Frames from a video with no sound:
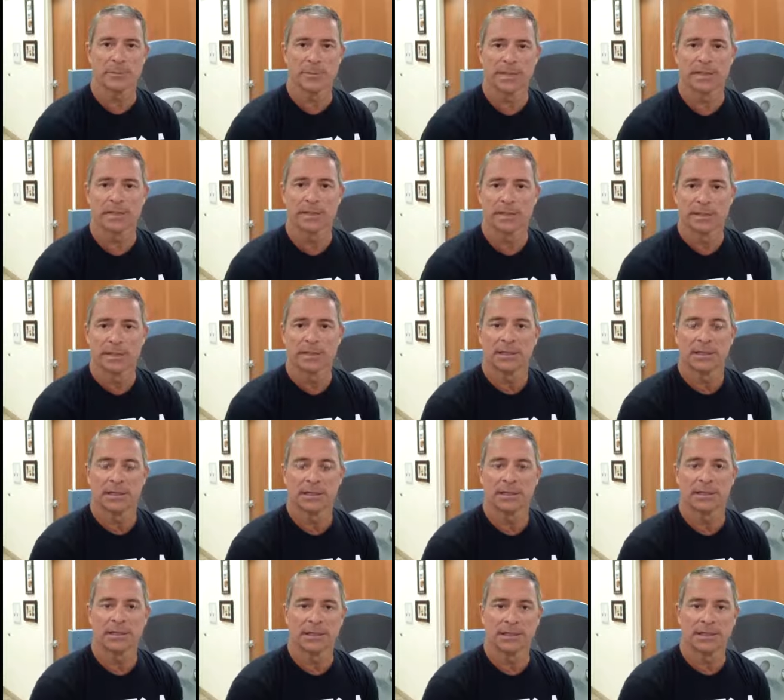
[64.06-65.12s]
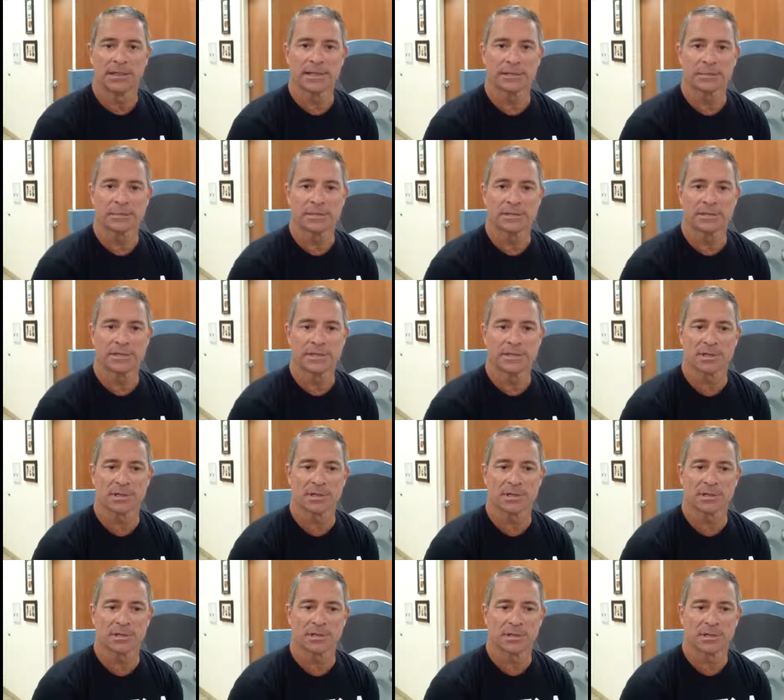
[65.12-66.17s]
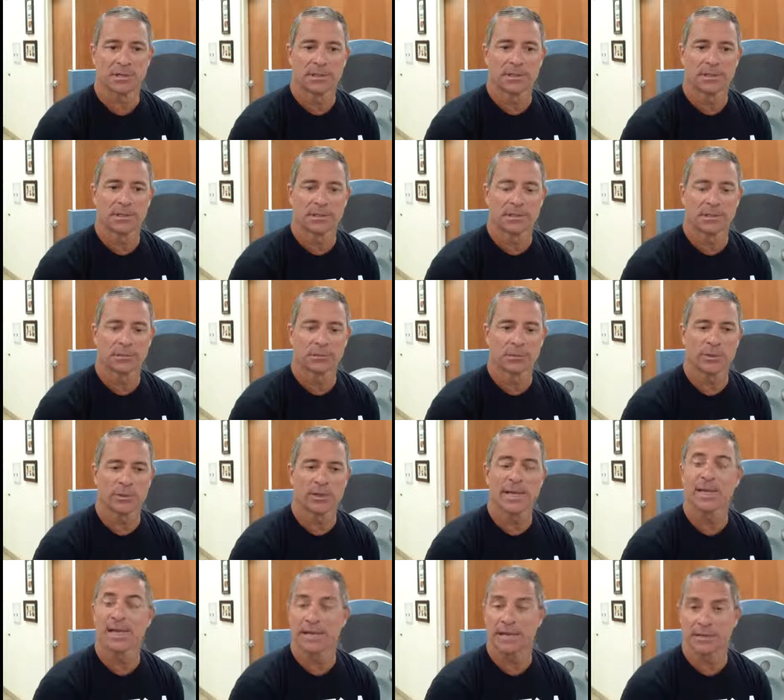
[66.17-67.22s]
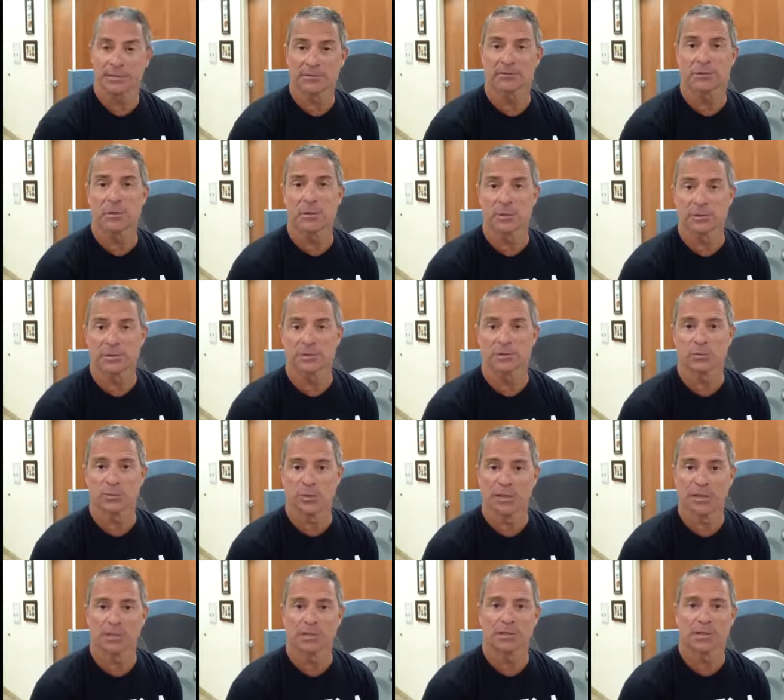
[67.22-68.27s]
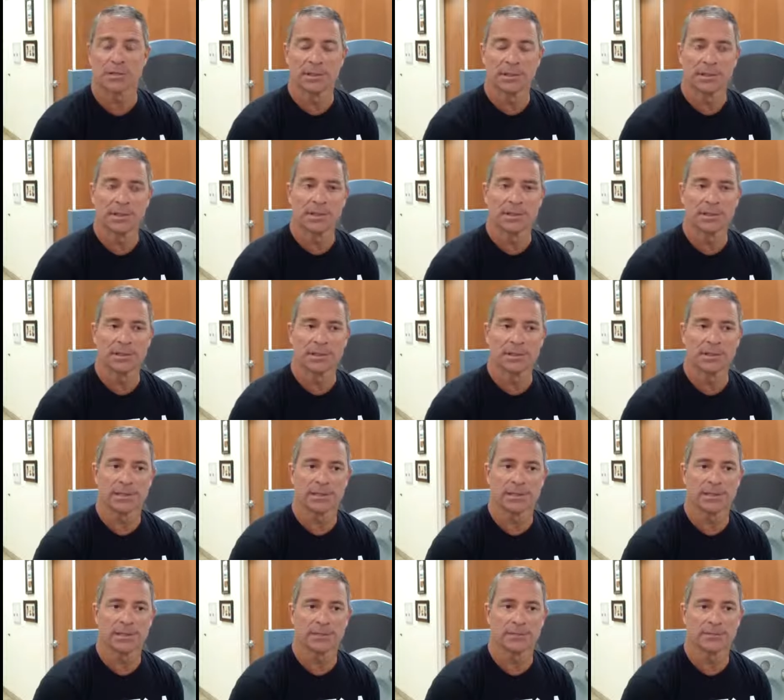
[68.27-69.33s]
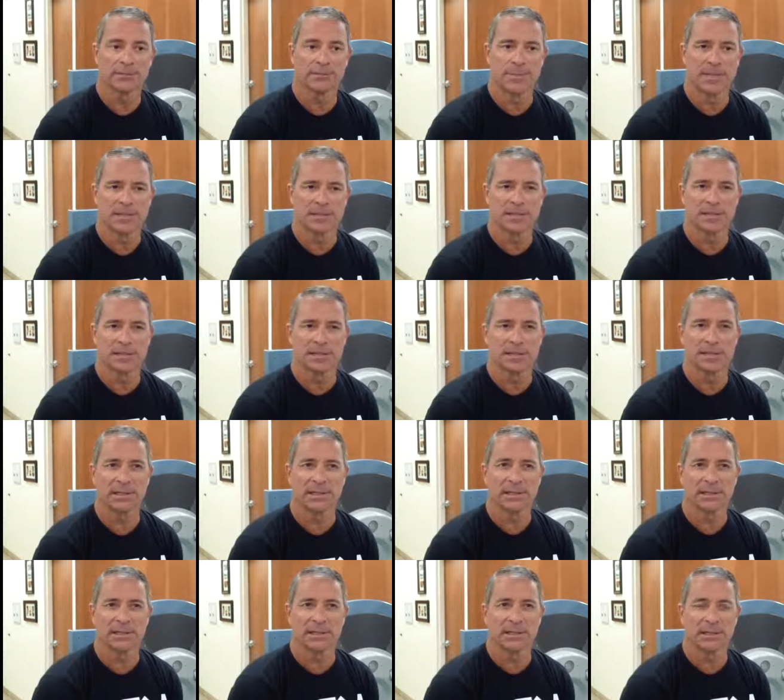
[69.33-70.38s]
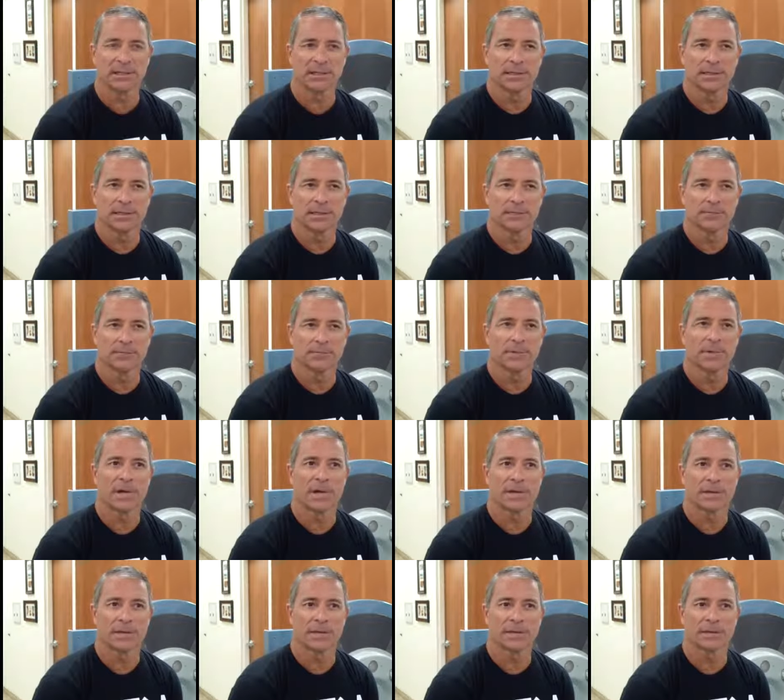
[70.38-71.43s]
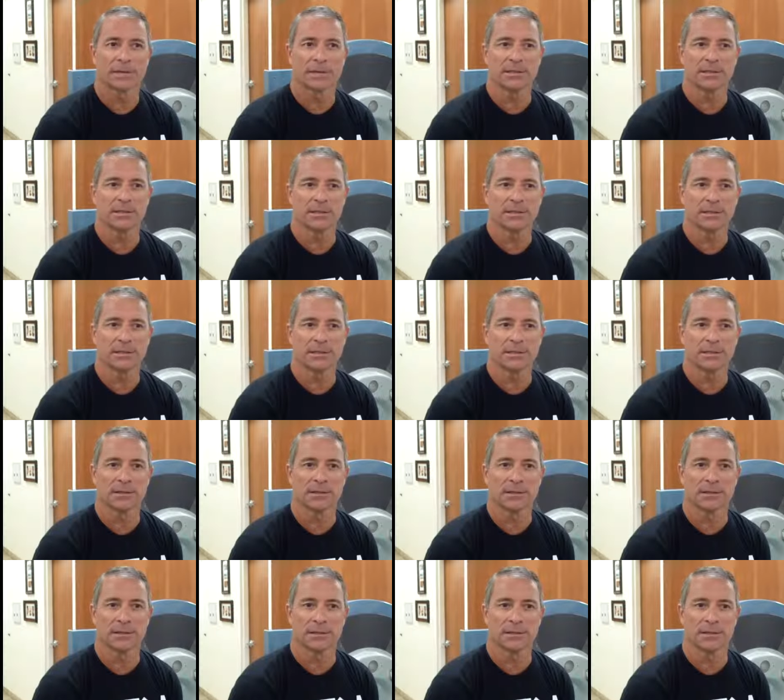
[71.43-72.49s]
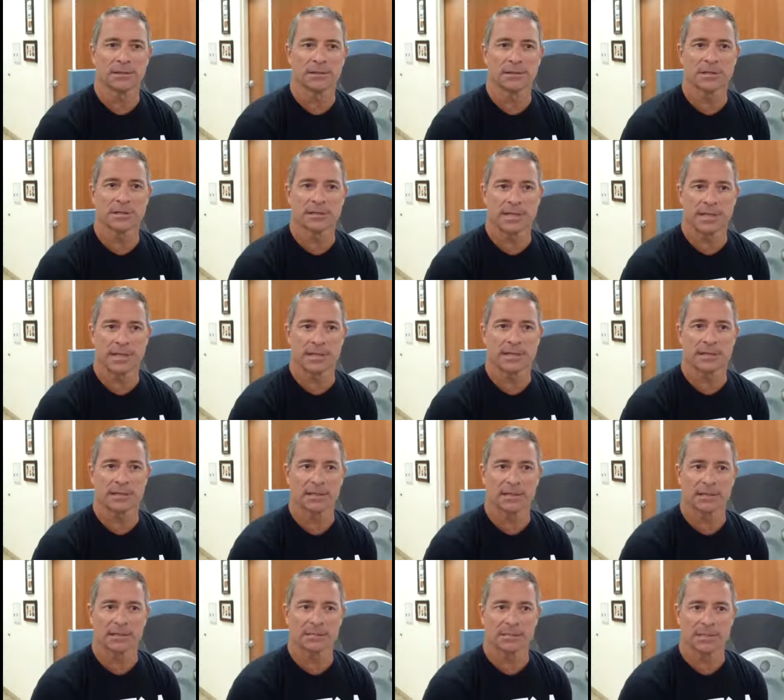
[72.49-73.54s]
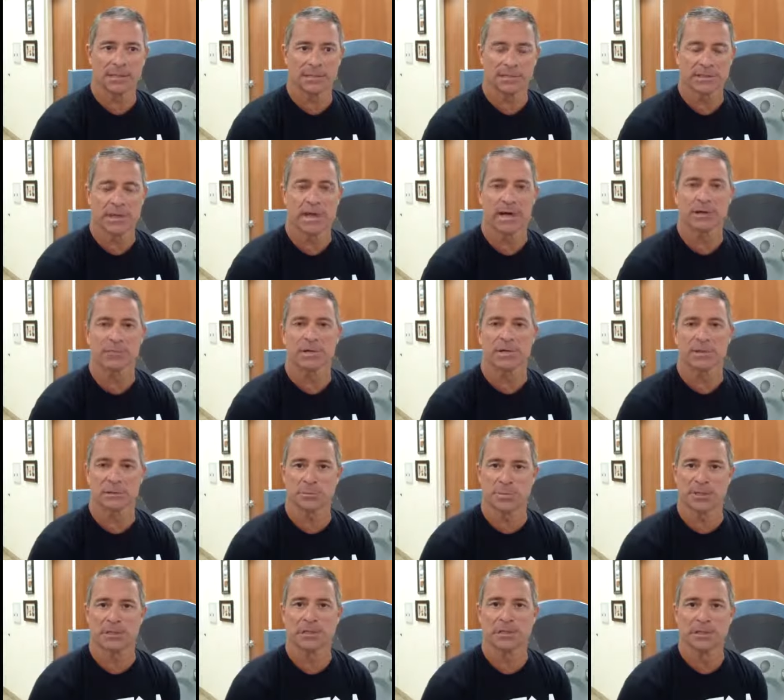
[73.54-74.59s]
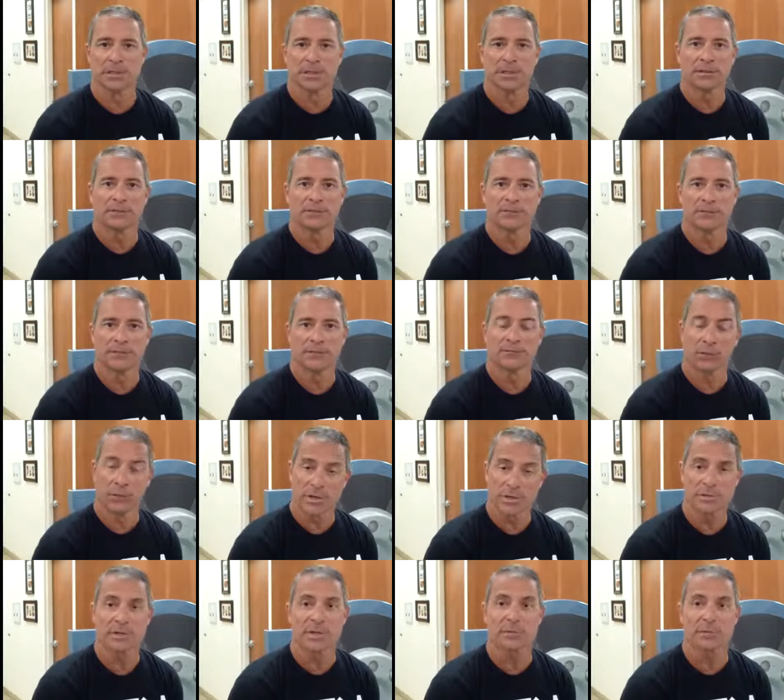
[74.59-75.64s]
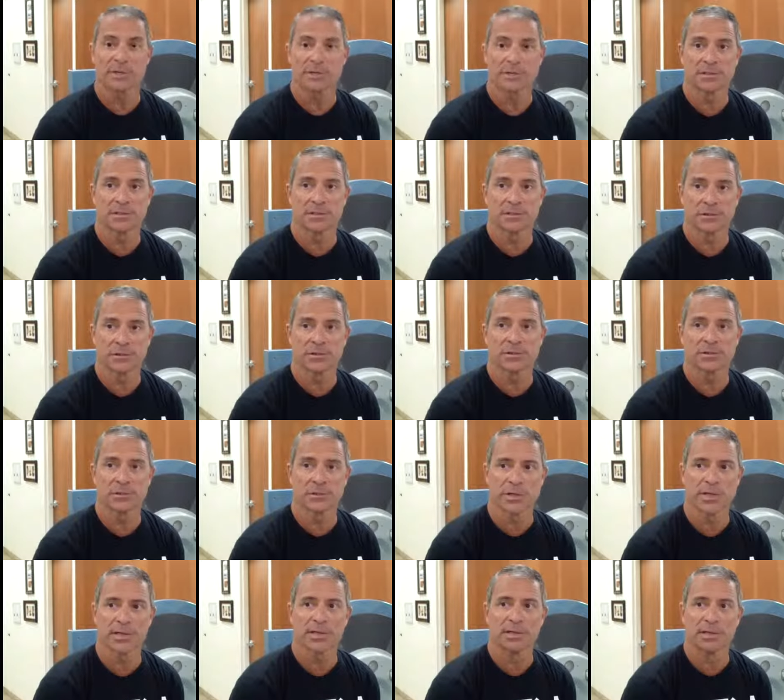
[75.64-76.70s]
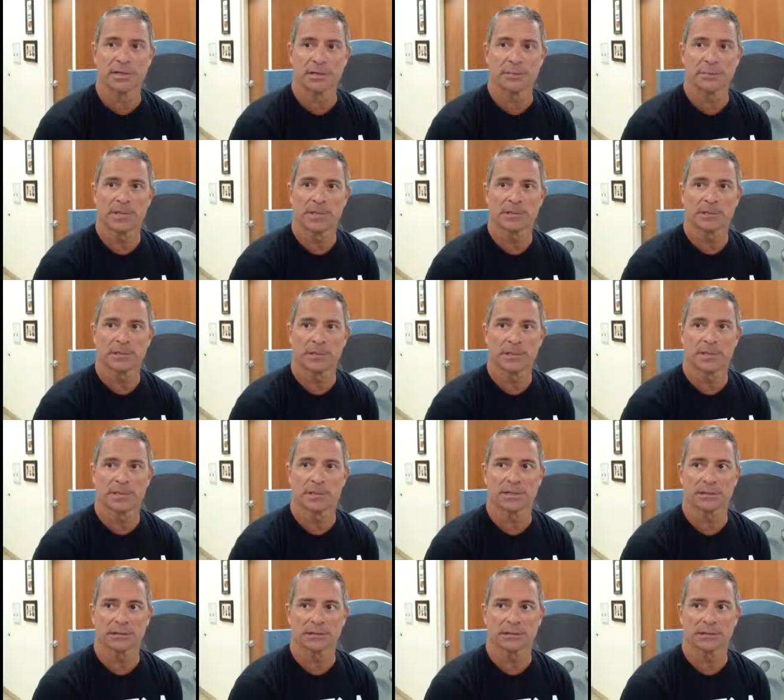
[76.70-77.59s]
for me, and it helps with the headaches, of course, as well. And basically I think that it's going to take the entire regimen of 40 treatments to do the trick, but